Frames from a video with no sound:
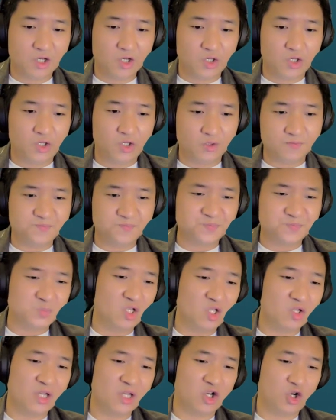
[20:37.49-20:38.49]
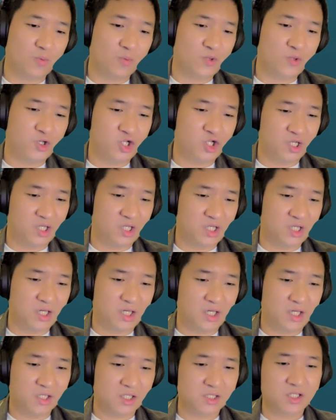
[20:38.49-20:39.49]
So look at the
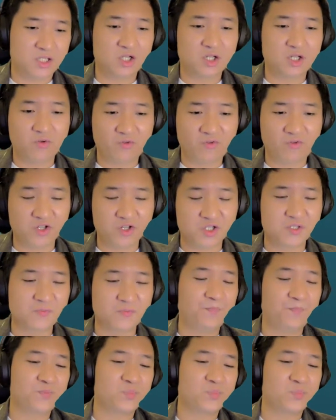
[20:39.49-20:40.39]
opportunity is first.